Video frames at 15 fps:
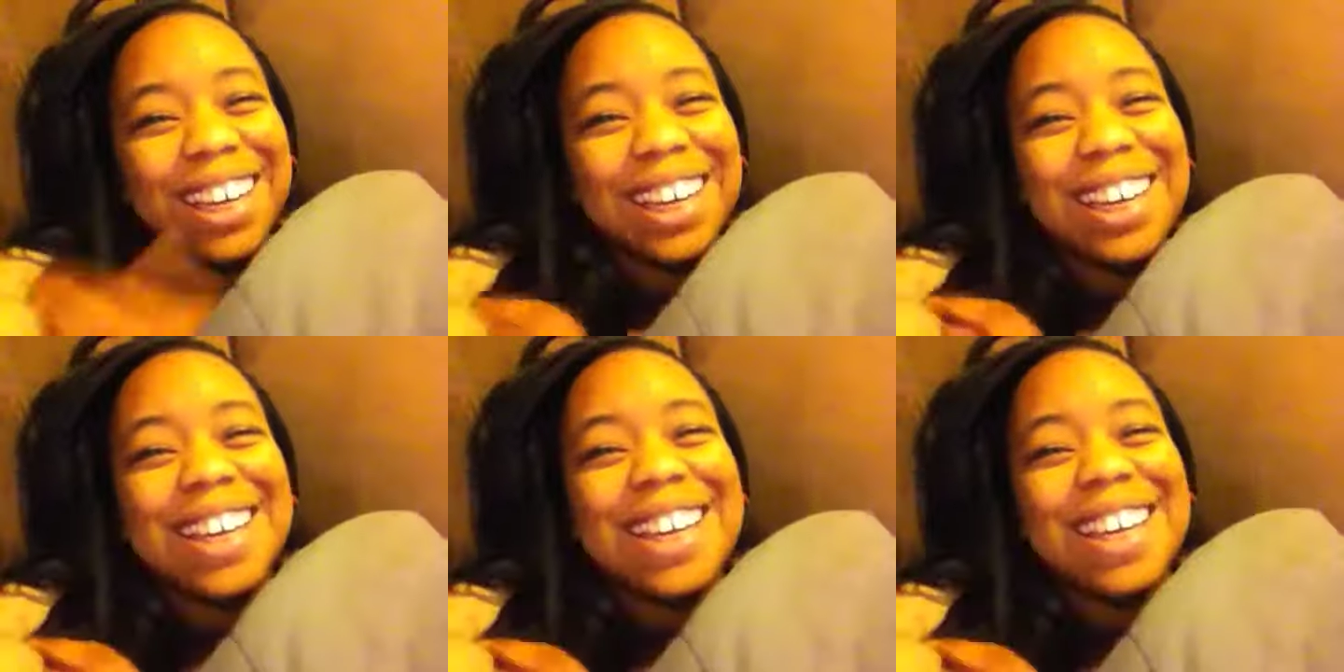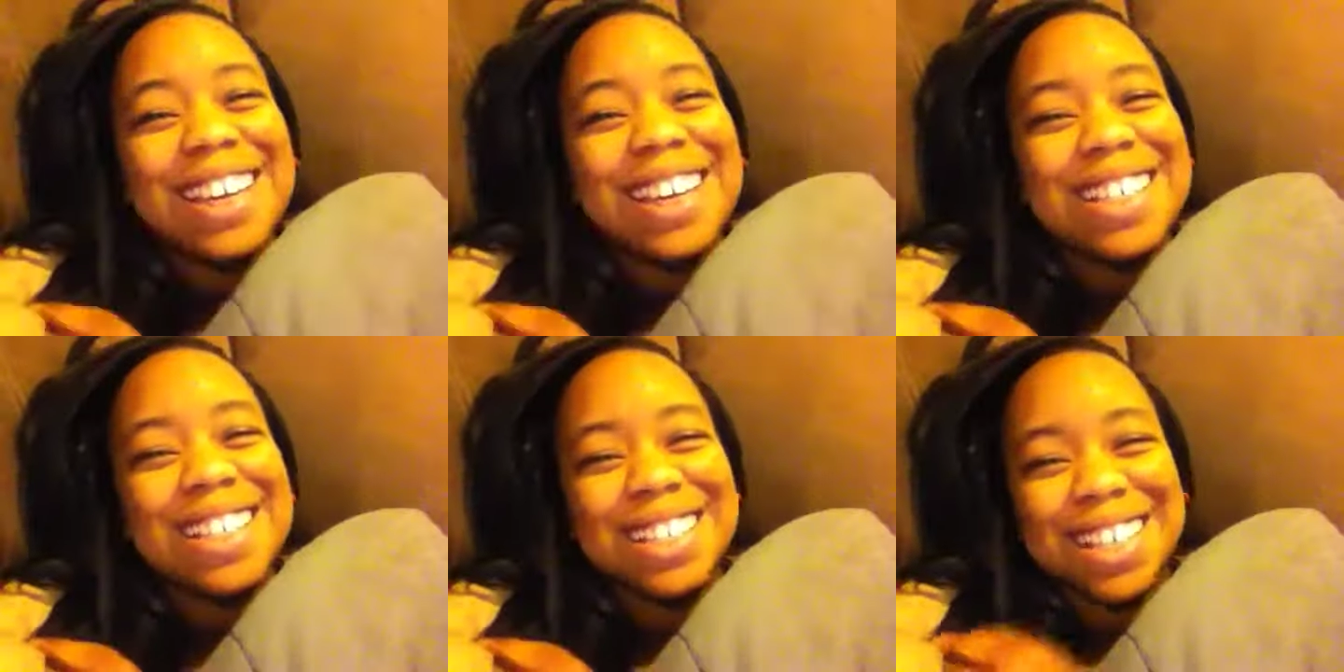
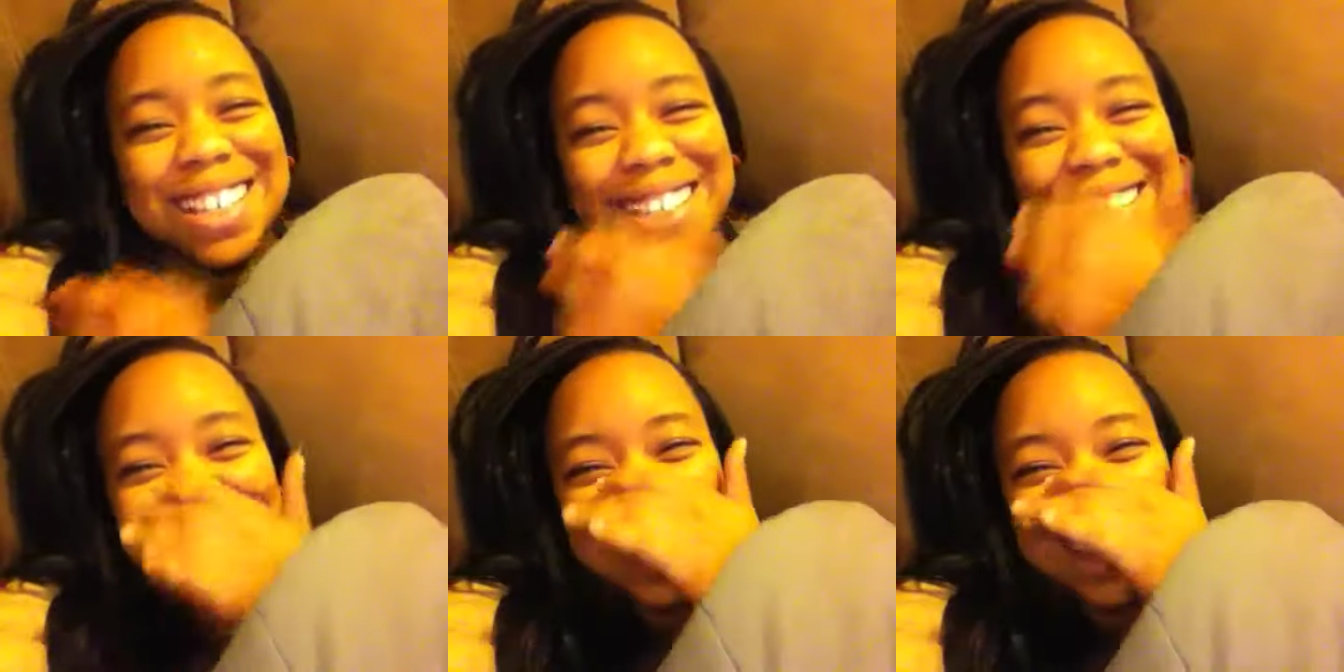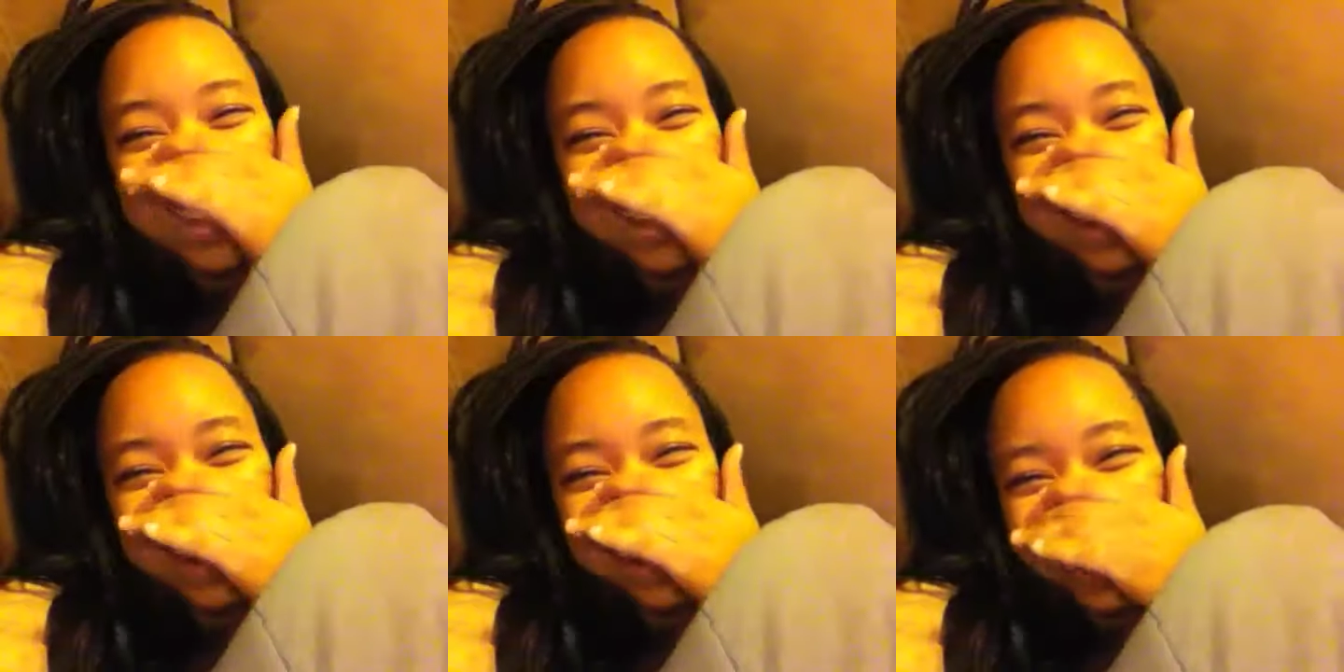he's such like a
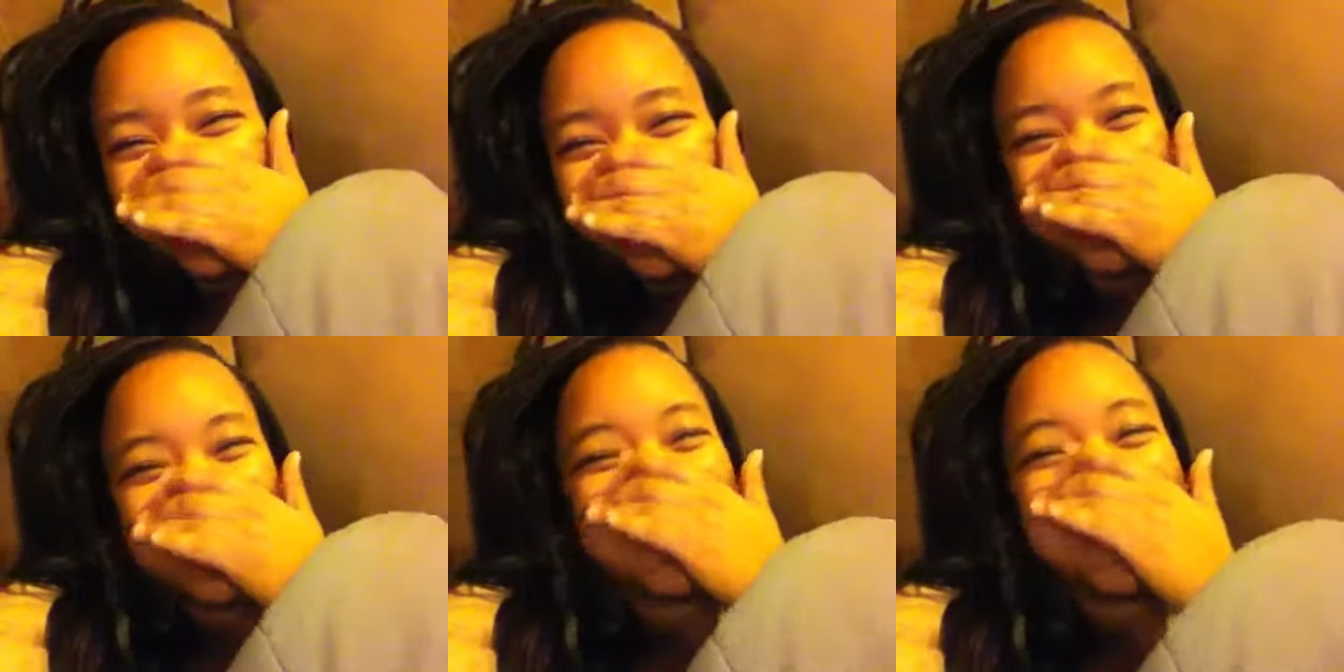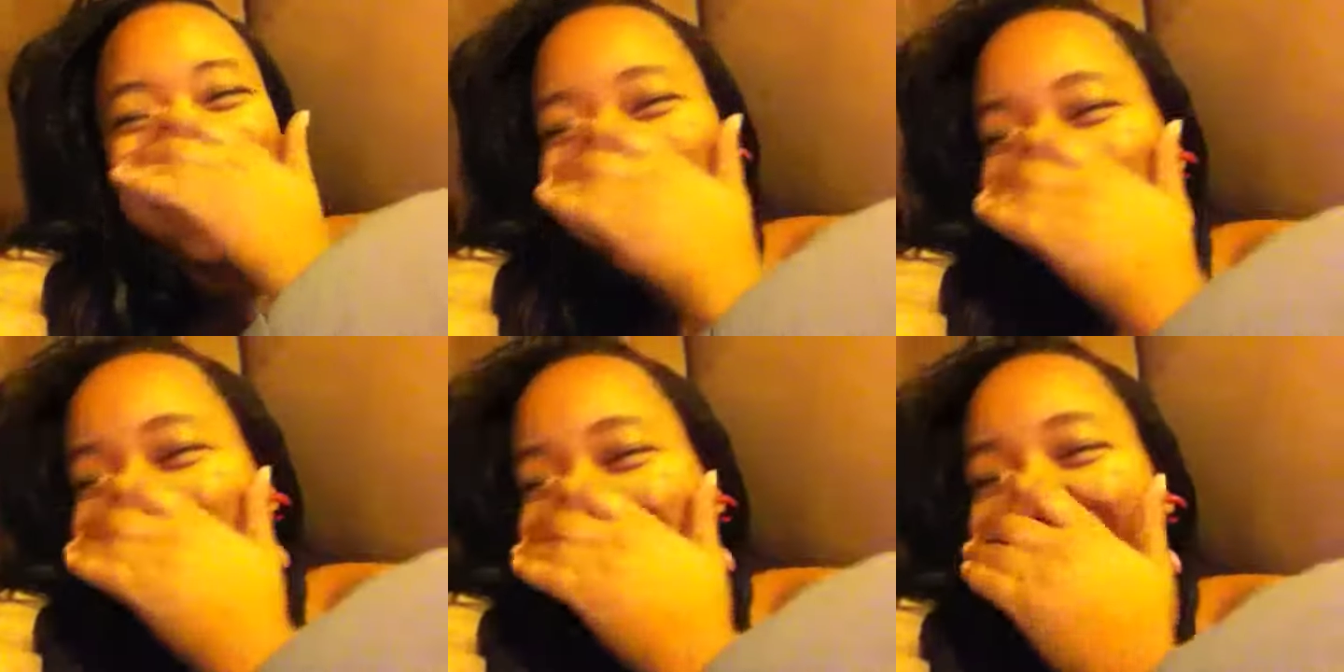nerd.
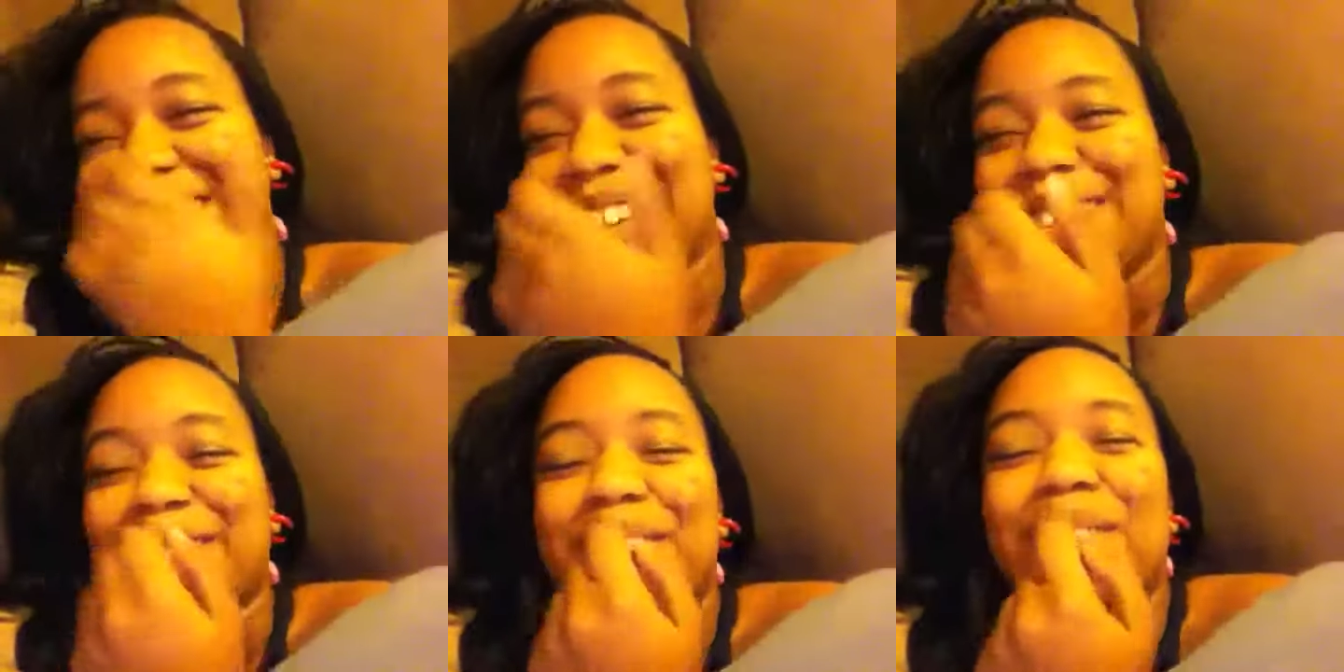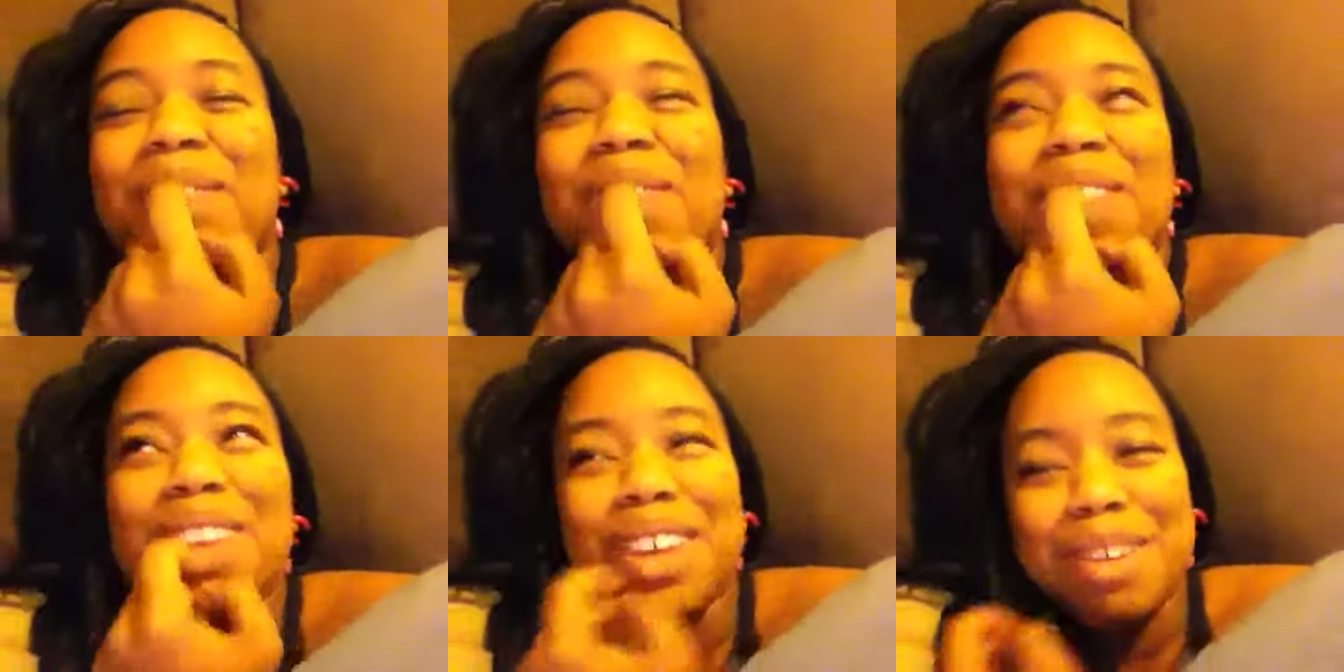It's really cute.
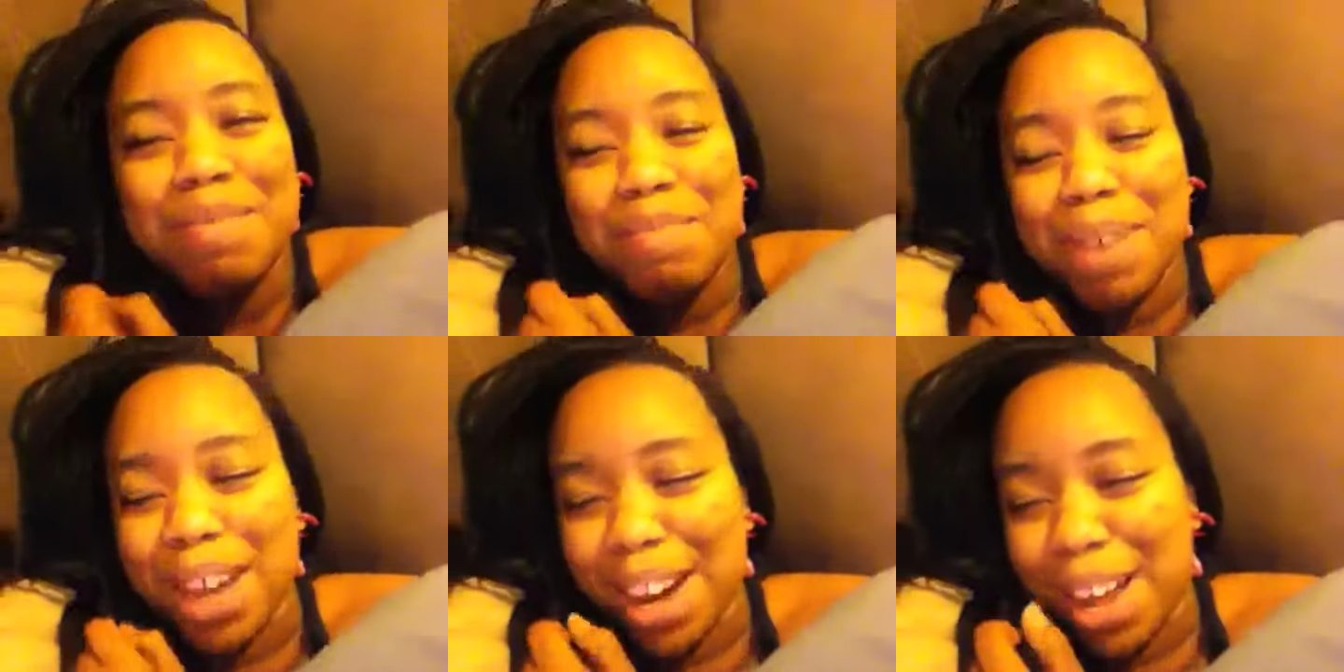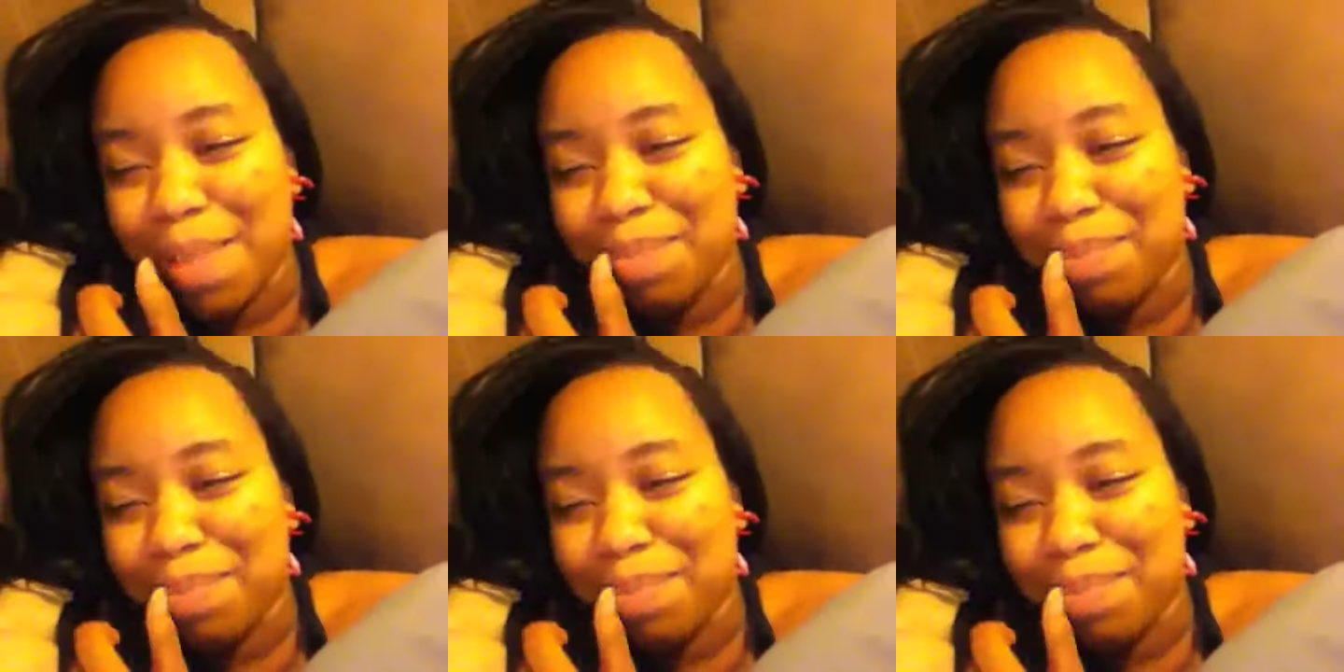But